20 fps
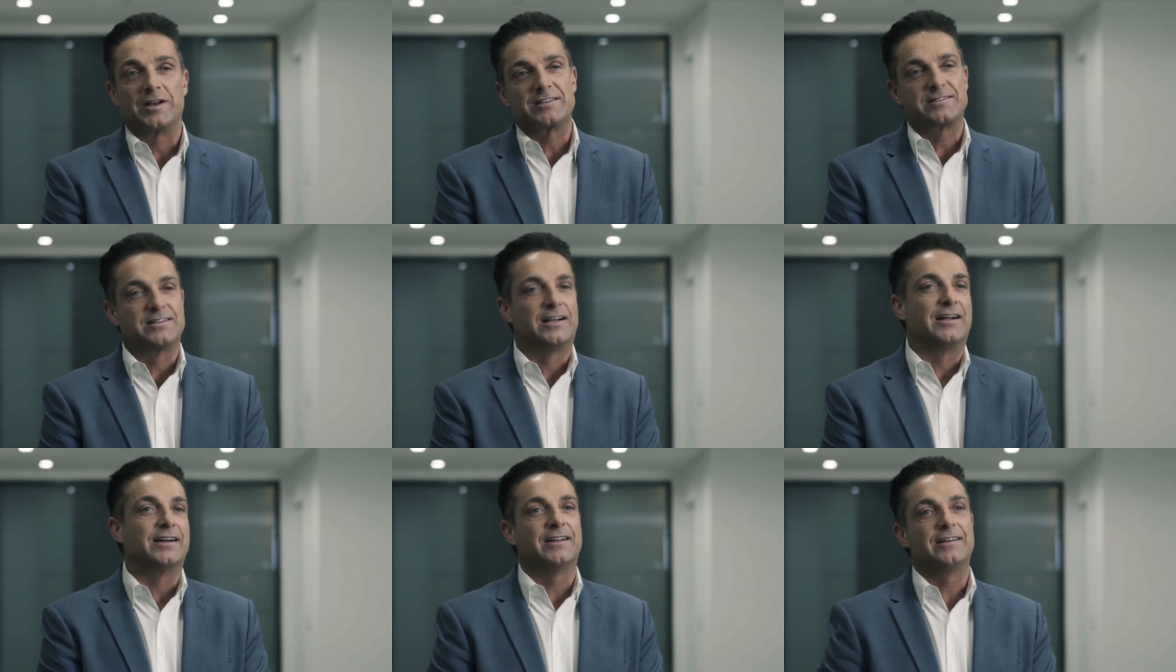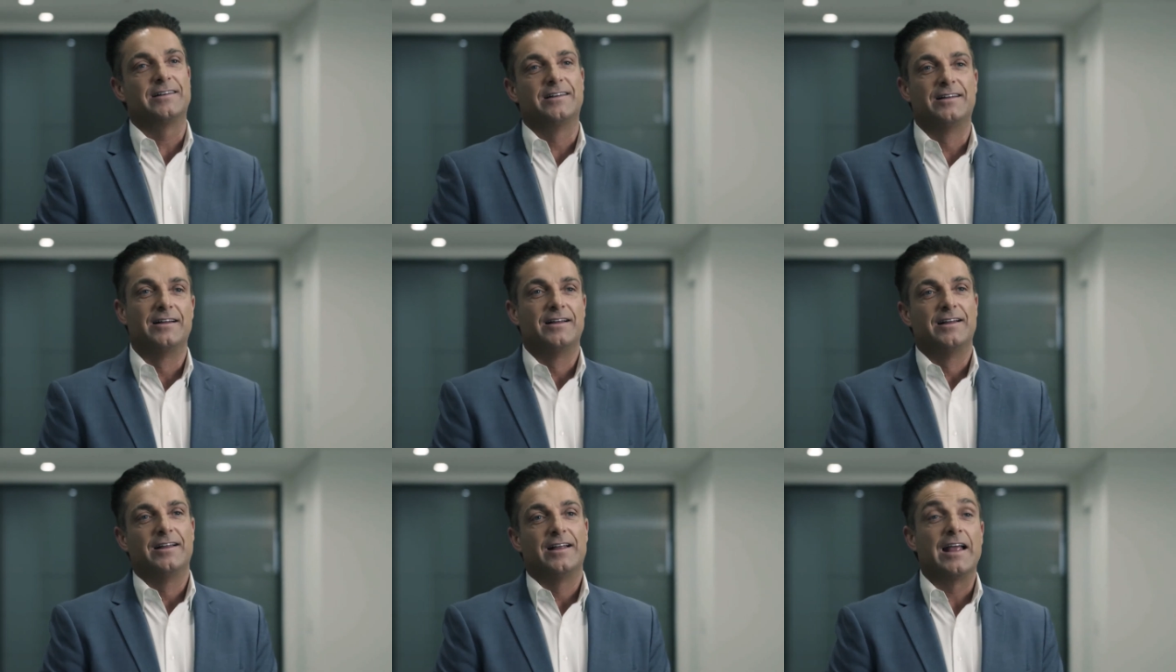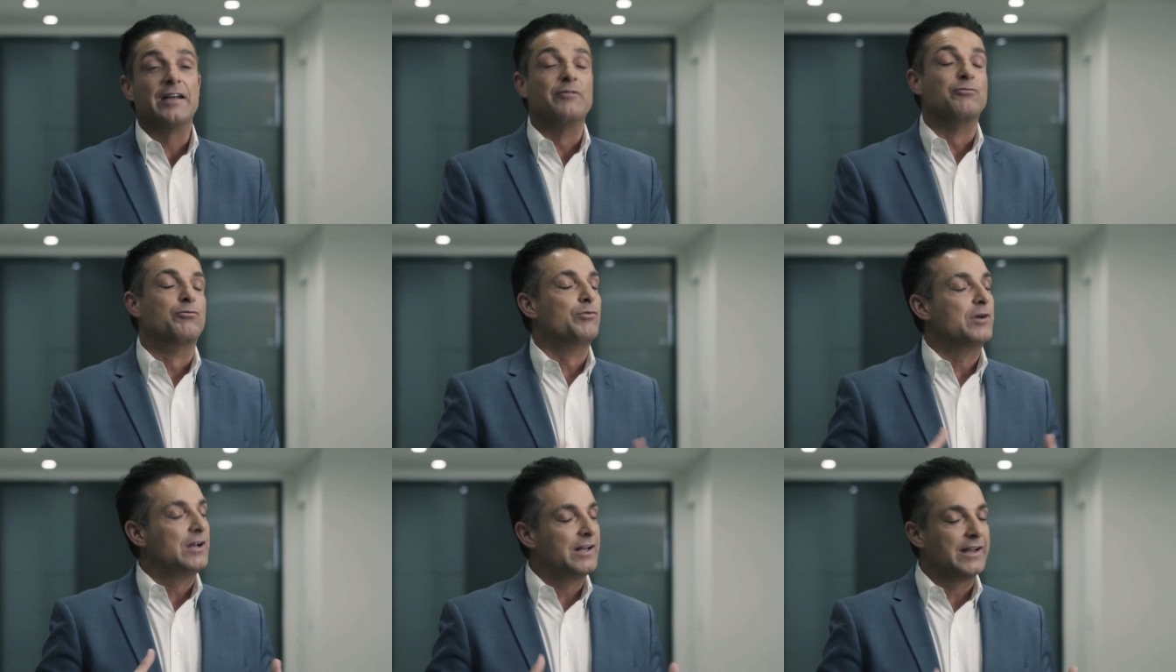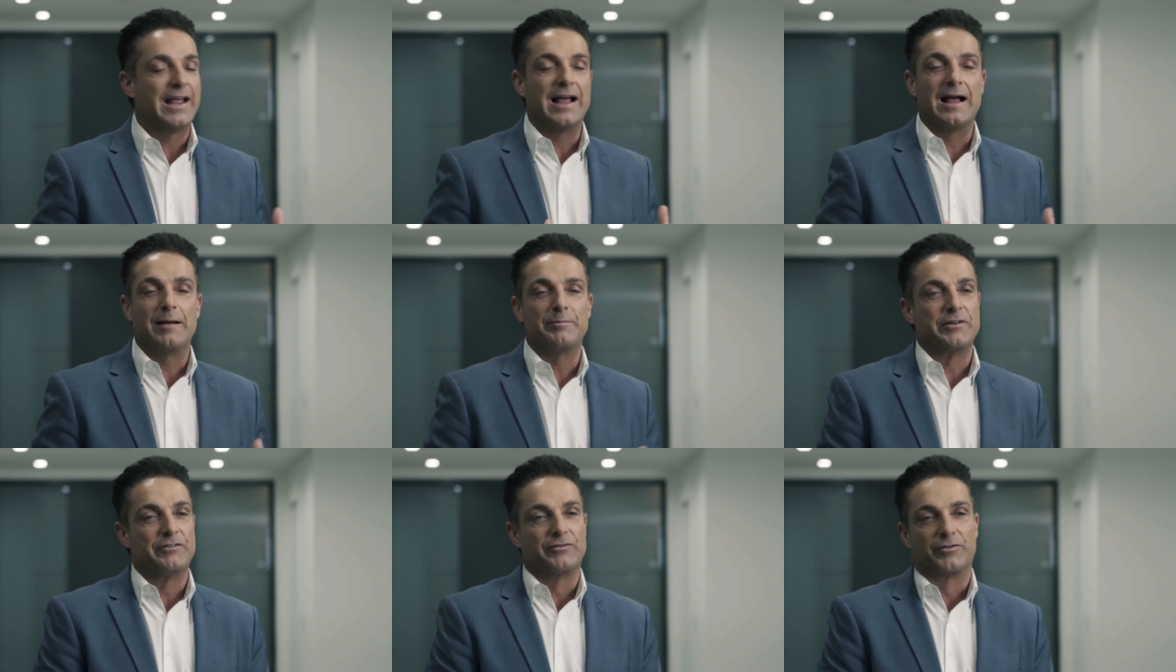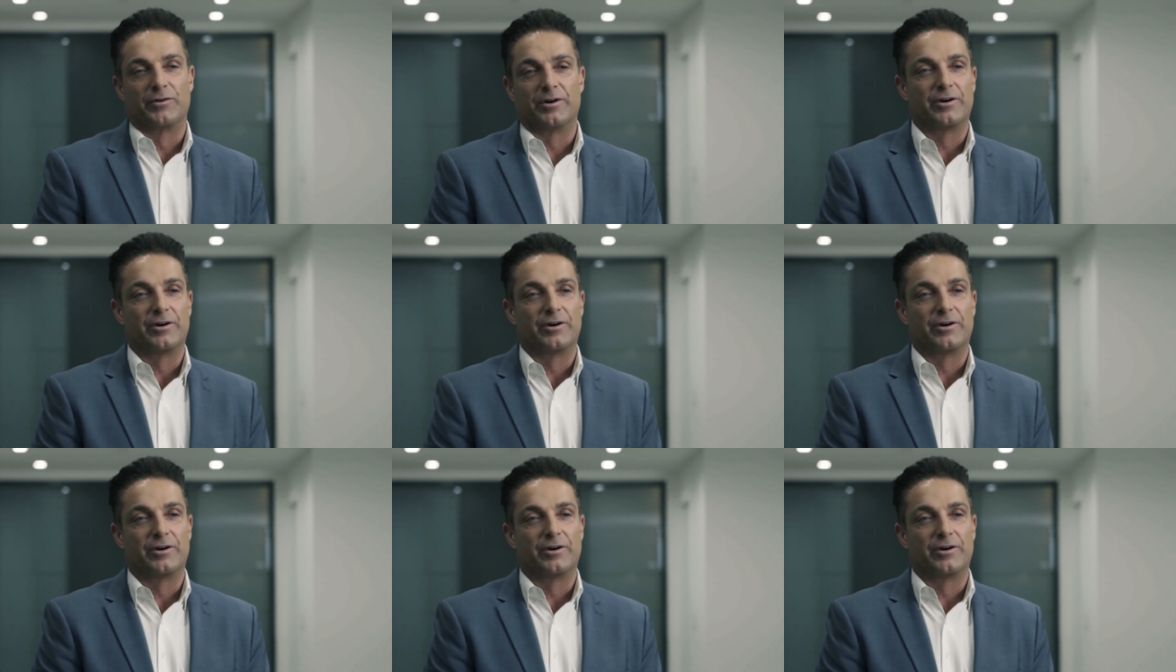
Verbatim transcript: excited and really happy for